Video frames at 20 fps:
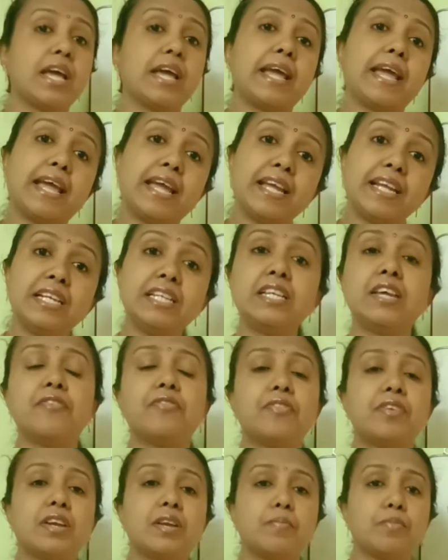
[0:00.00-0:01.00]

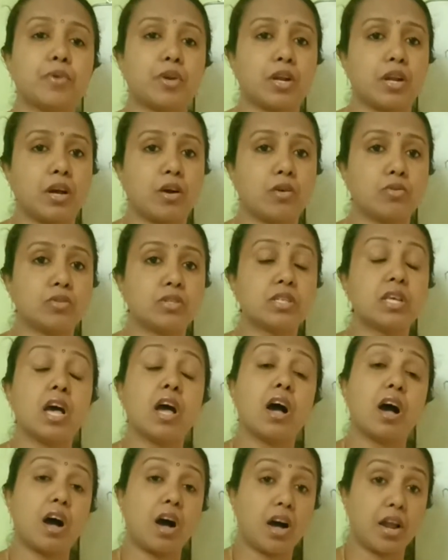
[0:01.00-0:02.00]
Indefinite pronouns
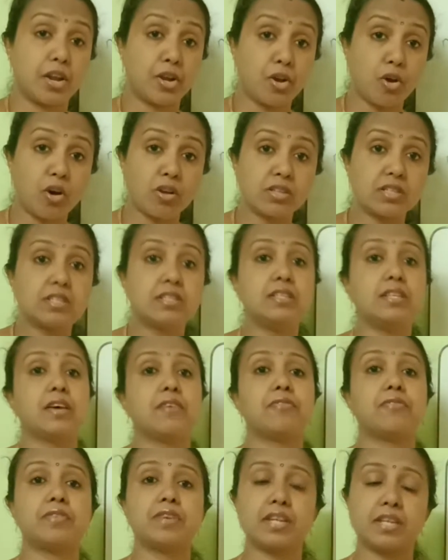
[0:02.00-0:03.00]
are not
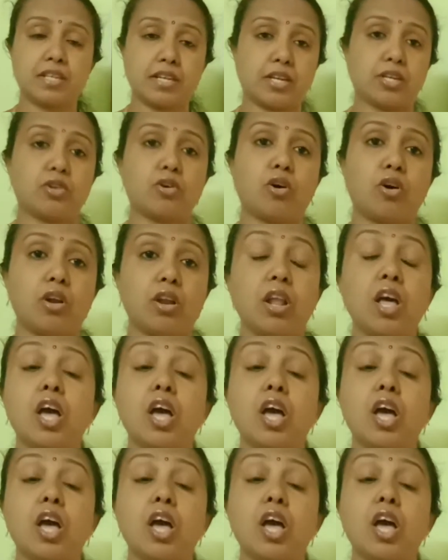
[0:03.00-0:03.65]
definite at all,